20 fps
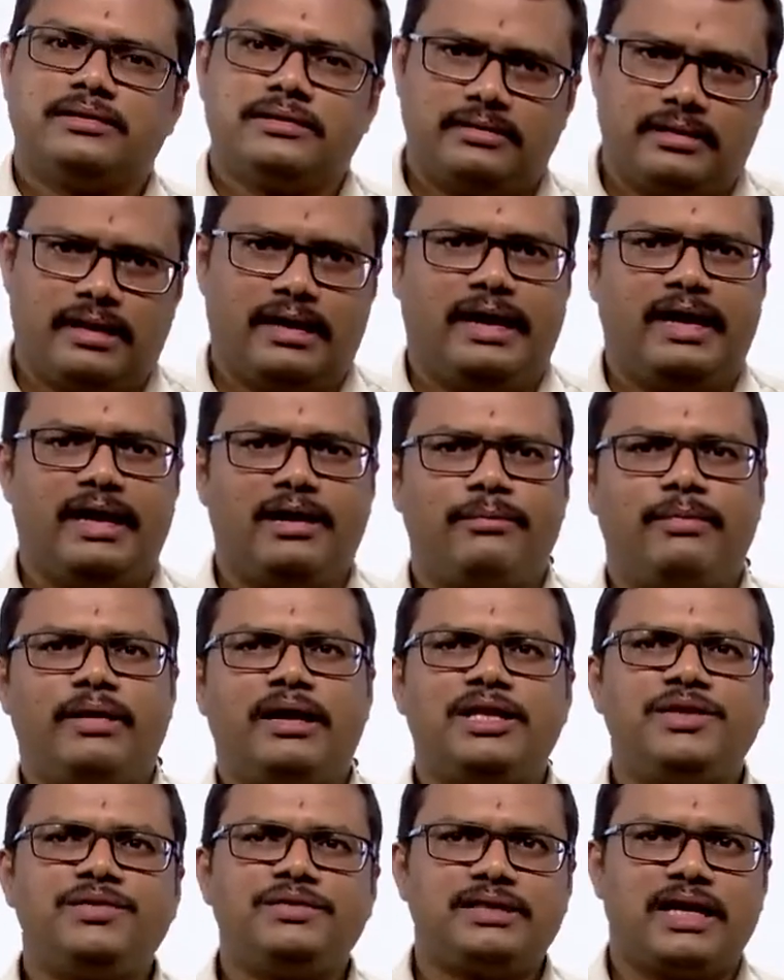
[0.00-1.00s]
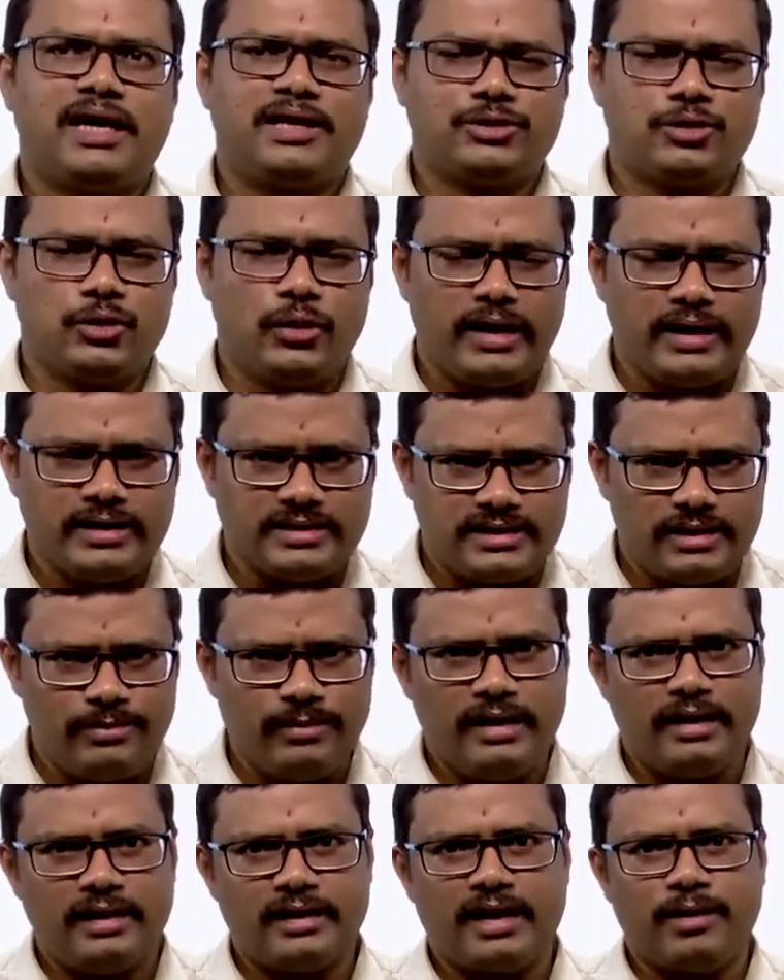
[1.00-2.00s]
The elements which are showing
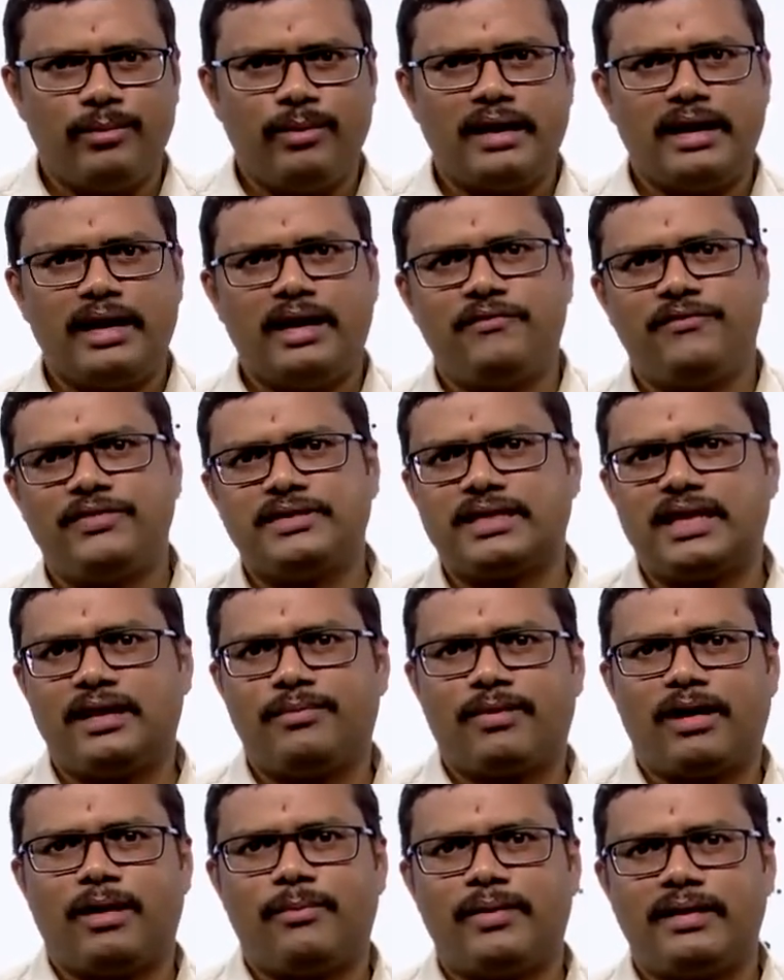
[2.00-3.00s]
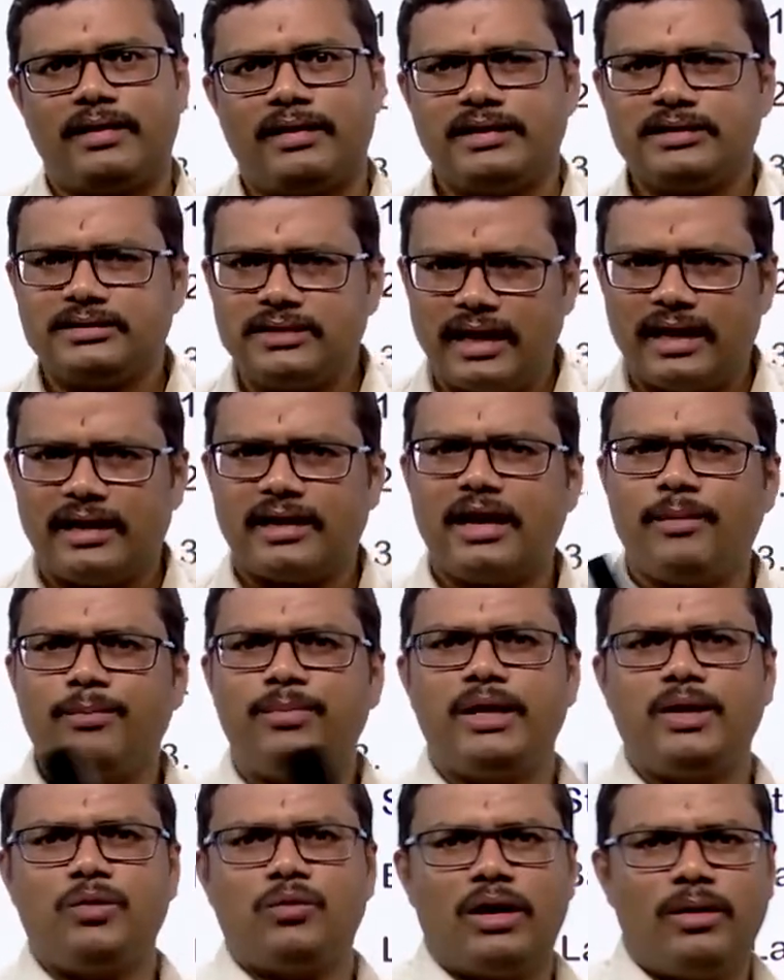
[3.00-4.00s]
similar chemical and physical properties, they are
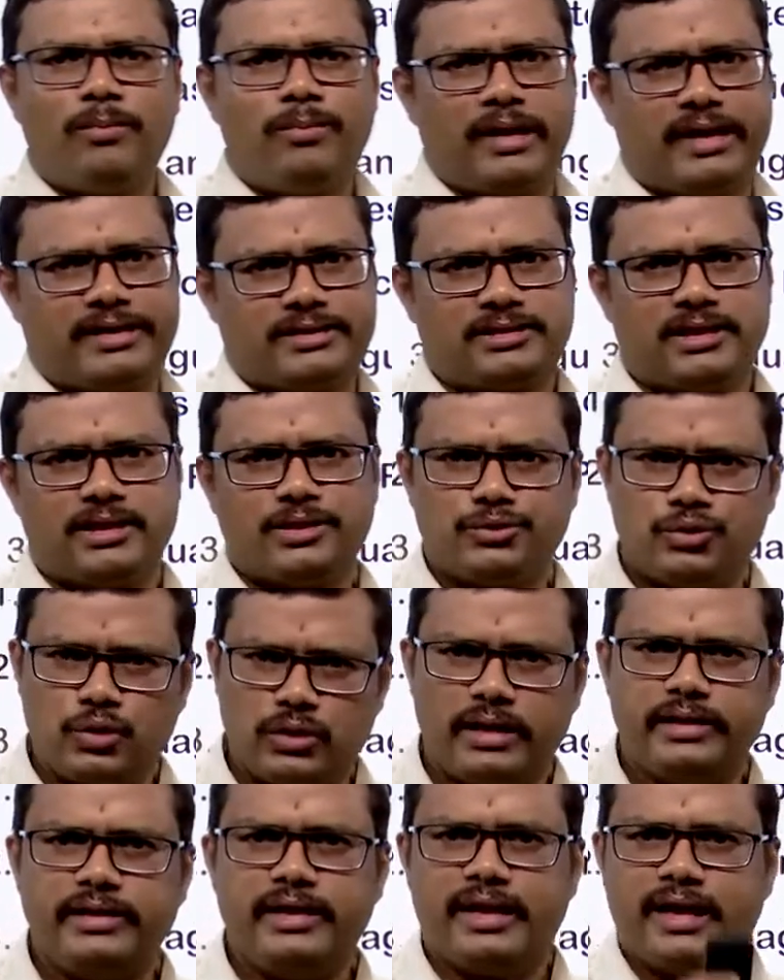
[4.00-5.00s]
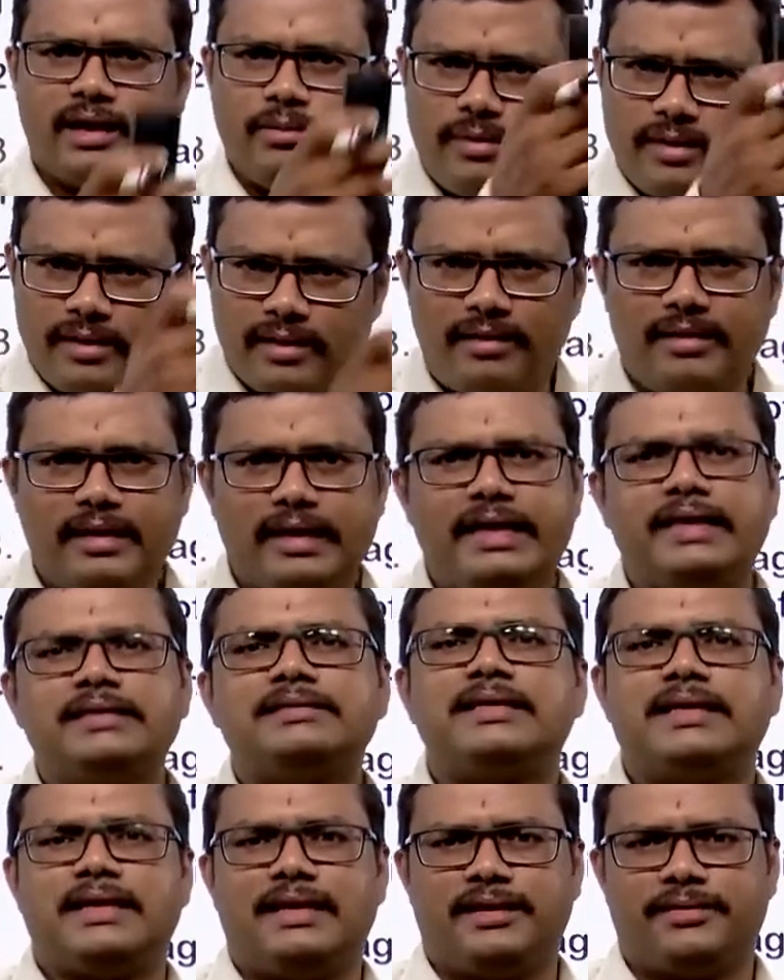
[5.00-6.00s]
kept in one place so that they can be learned
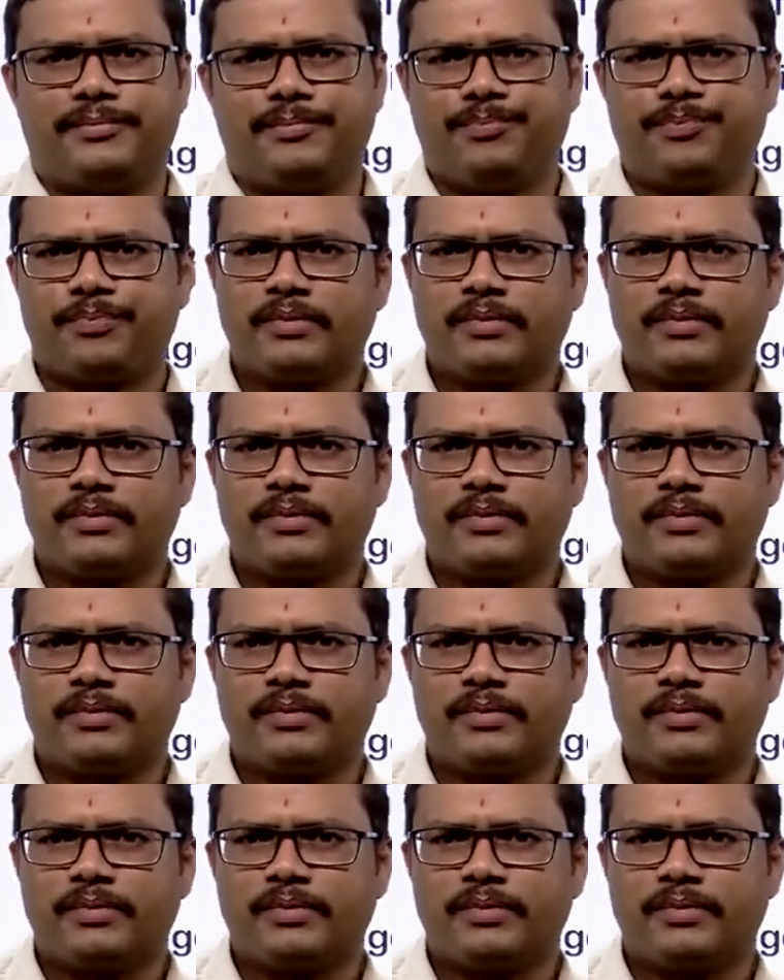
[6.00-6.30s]
easily.